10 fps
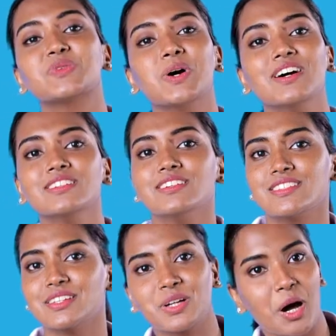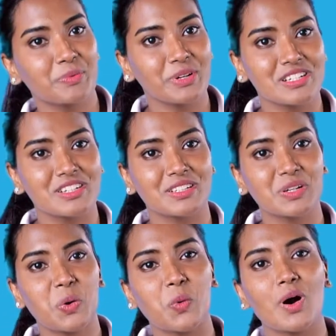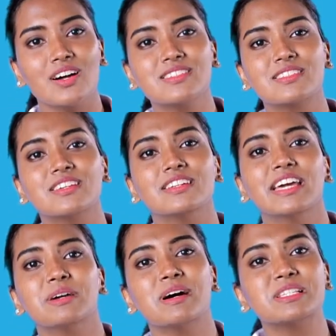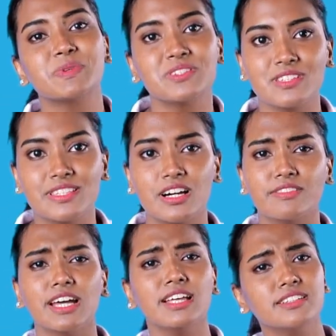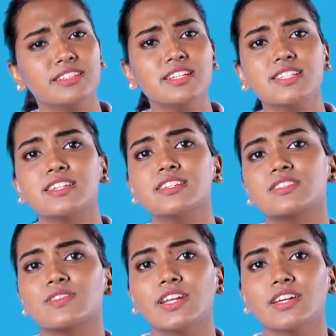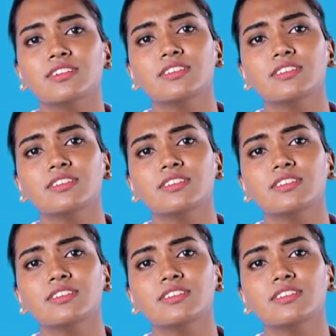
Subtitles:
one is incorporation. Once the name has been reserved and the DSC is ready,